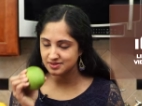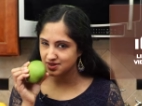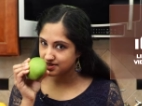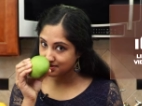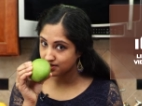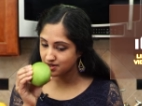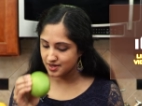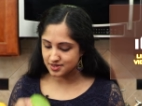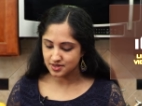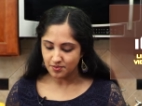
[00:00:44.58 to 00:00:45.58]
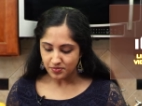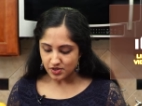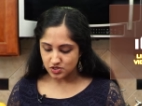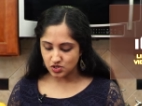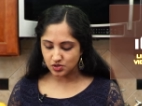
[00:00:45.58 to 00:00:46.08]
little guys.
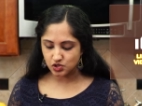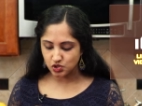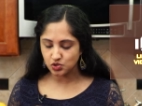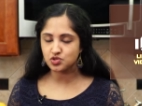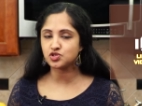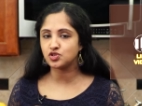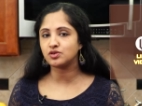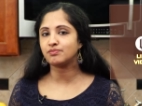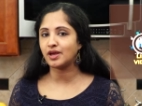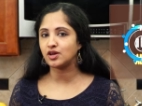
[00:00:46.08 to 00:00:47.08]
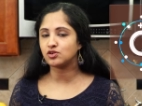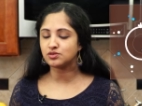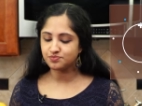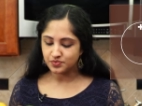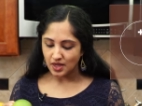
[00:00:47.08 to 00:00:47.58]
So choose your mango,